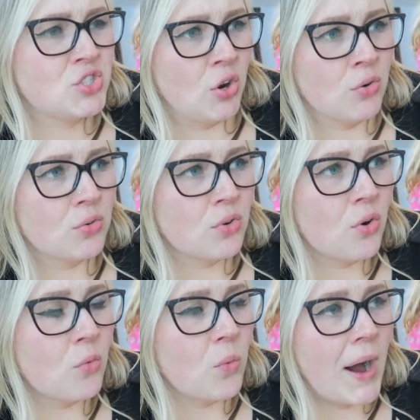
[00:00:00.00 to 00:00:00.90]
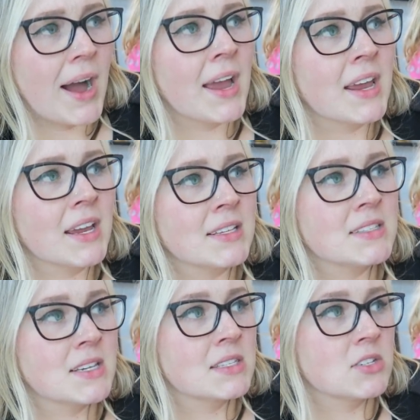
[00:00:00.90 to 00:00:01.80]
don't know why
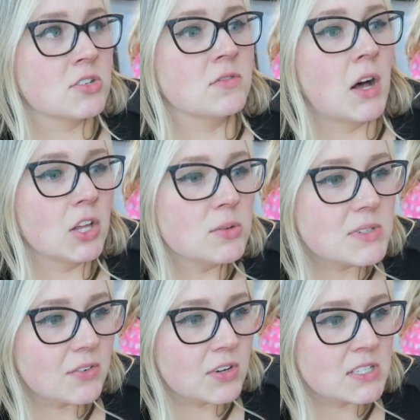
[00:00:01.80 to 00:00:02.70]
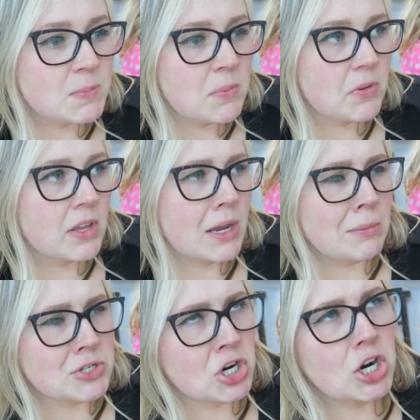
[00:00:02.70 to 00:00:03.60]
it's like such a volume difference. People are like,
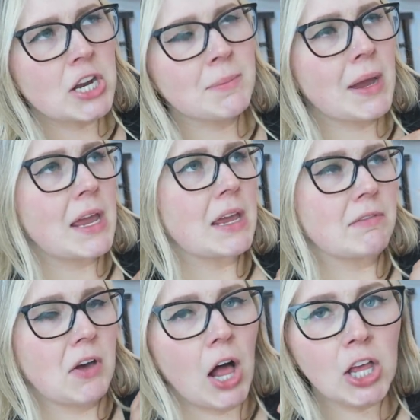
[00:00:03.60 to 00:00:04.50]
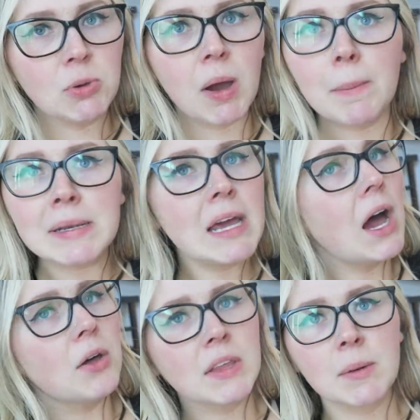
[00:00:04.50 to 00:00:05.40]
I'm turning my volume up and
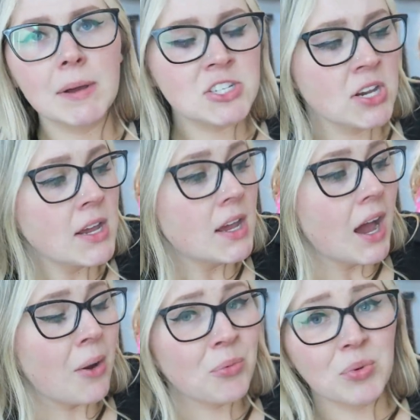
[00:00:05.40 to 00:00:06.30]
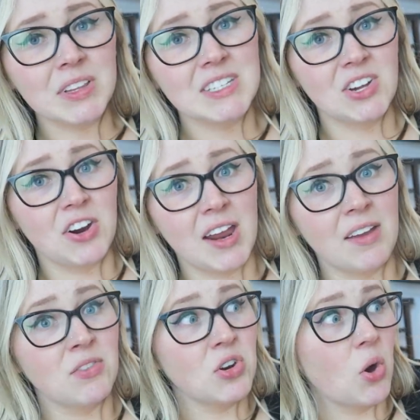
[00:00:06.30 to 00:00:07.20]
down like a bunch. I'm really sorry.
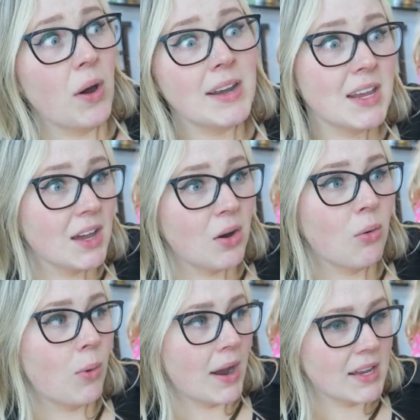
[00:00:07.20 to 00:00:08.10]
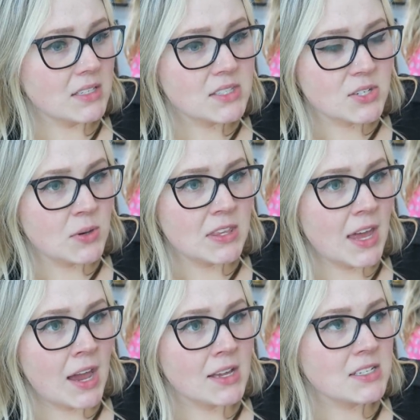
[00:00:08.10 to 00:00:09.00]
I have no idea why it's doing
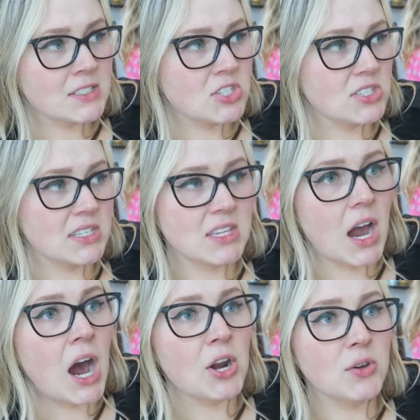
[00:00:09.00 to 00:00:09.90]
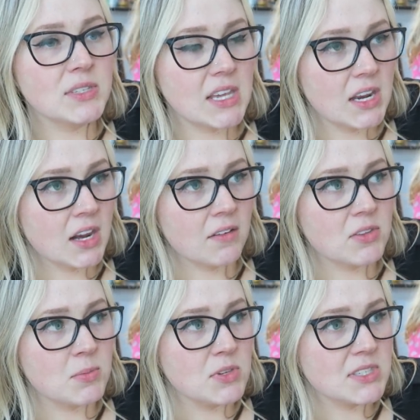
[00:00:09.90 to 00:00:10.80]
that. It's just like the auto setting
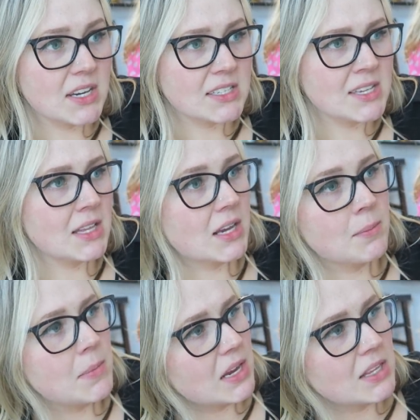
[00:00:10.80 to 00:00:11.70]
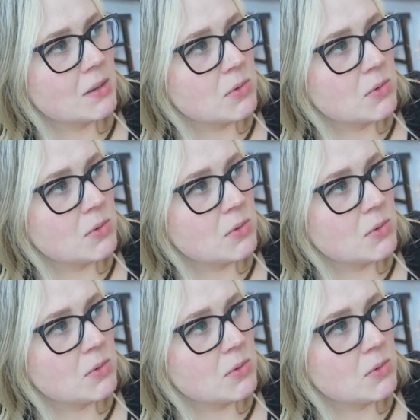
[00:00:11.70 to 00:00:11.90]
of the music. It's not like I'm making